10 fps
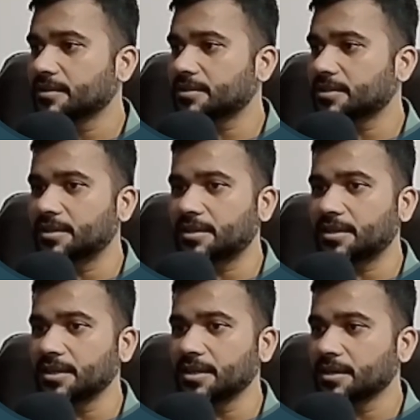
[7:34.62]

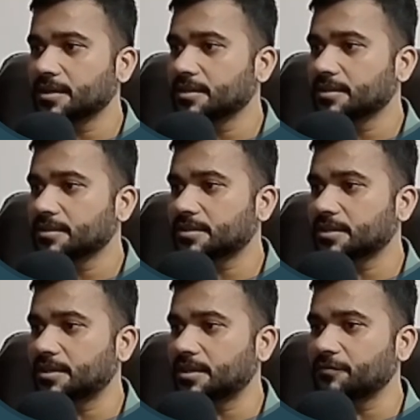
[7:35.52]
13,
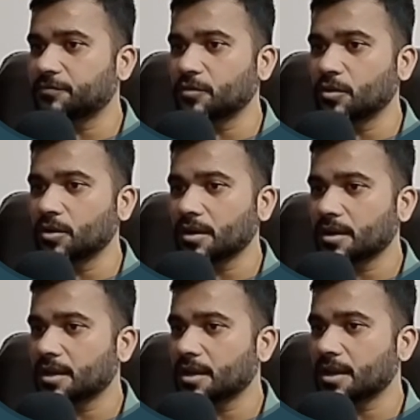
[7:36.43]
34
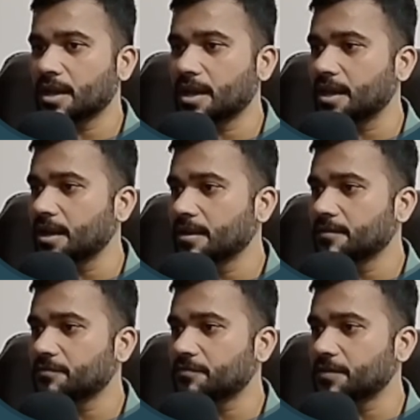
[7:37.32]
and
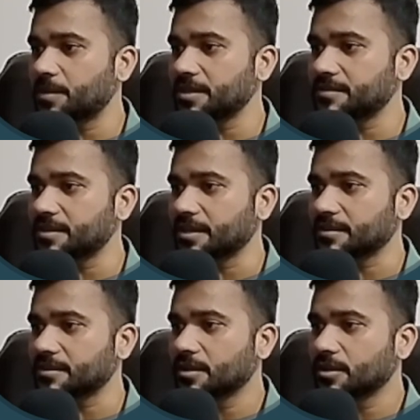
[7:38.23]
56.
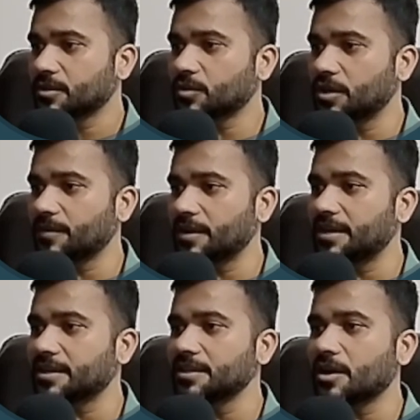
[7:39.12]
So it will
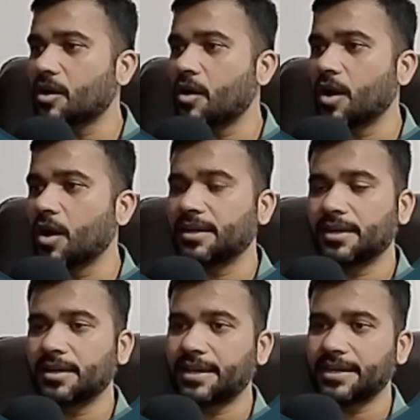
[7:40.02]
return the all
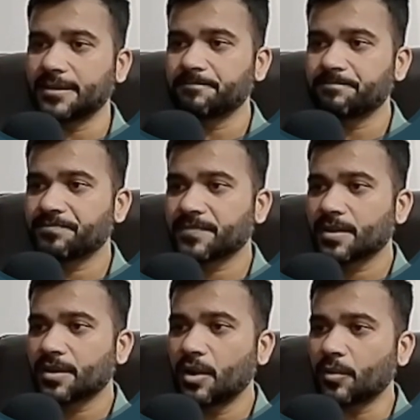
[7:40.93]
data.
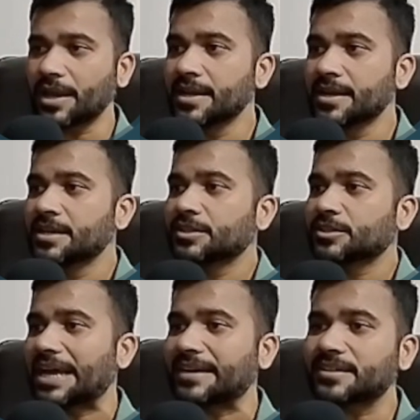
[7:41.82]
Okay, so
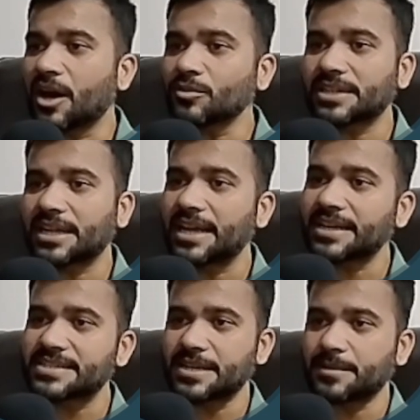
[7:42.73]
that's how select
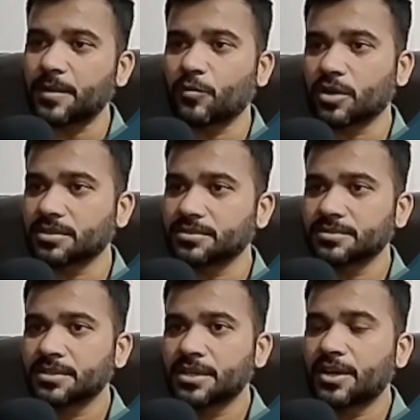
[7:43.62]
statement works.
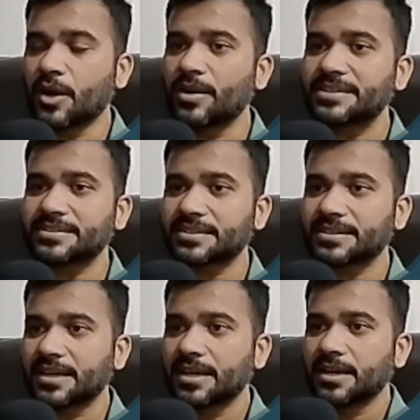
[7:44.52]
Now let's
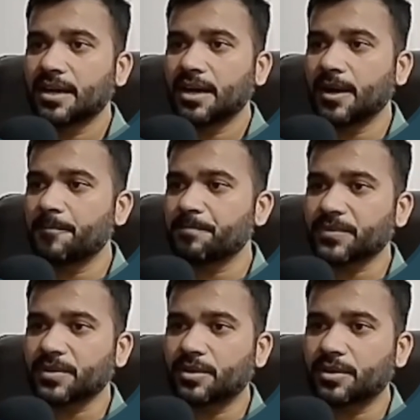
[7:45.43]

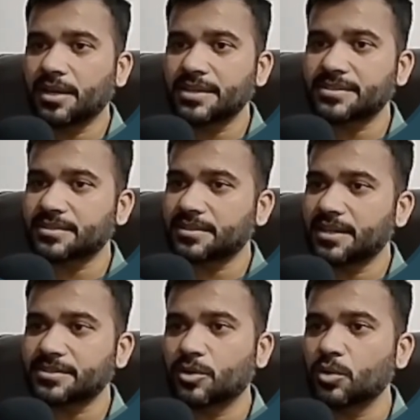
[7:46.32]

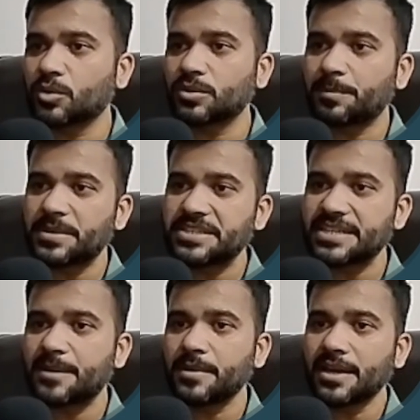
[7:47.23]
go to the PG
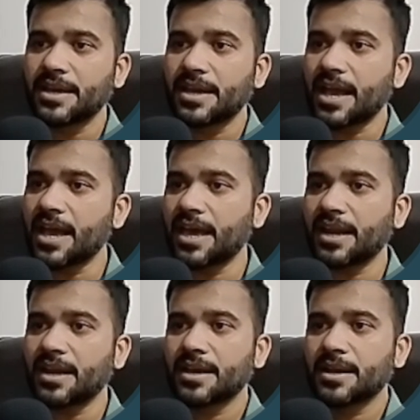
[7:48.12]
admin and